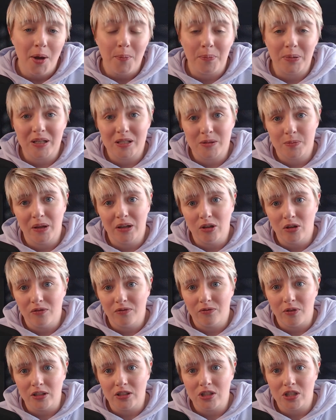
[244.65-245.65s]
but it's been
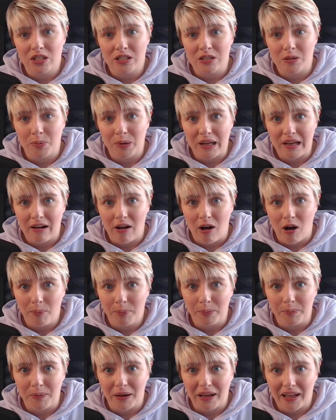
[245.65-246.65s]
good fun just to break
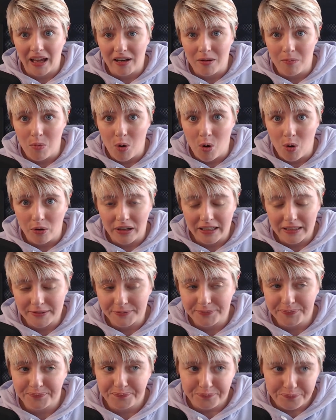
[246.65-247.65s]
up my kind of
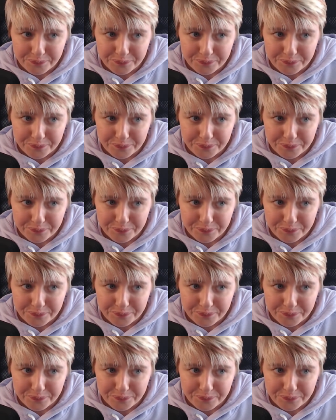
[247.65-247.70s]
morning